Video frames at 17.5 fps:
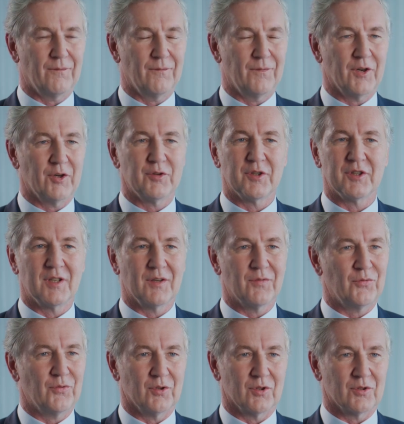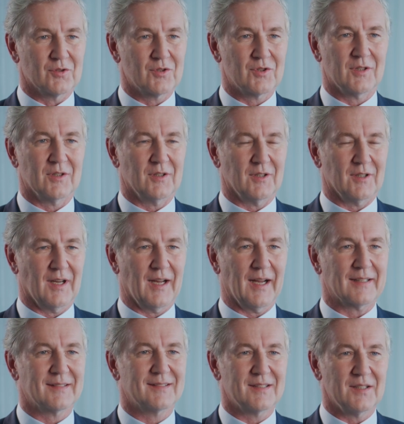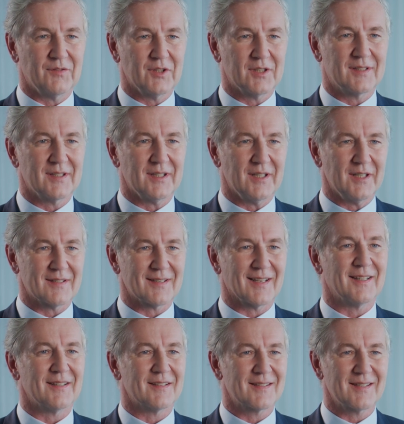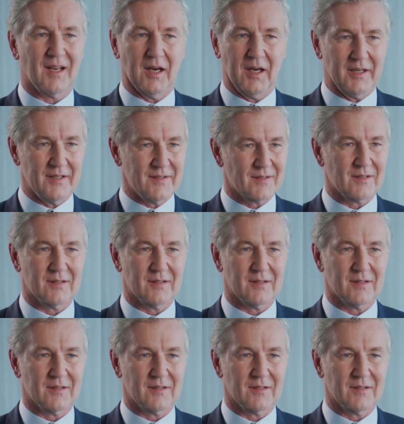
very different activities and size,